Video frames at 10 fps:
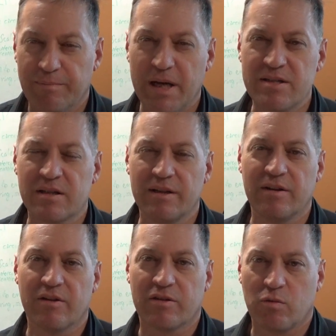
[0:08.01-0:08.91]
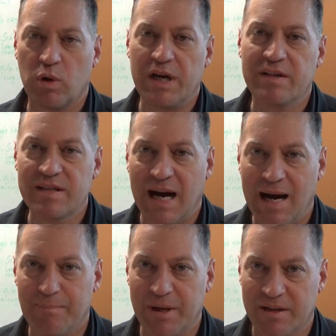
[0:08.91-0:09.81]
Basically the three
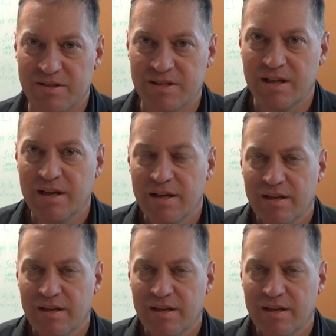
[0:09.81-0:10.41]
topics